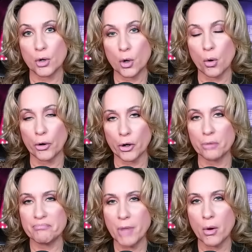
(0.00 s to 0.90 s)
a corner.
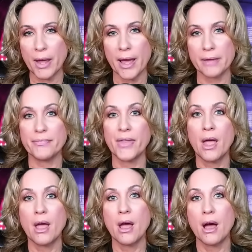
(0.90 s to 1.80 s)
Okay.
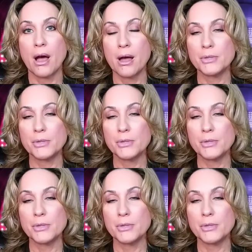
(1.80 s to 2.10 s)
Um,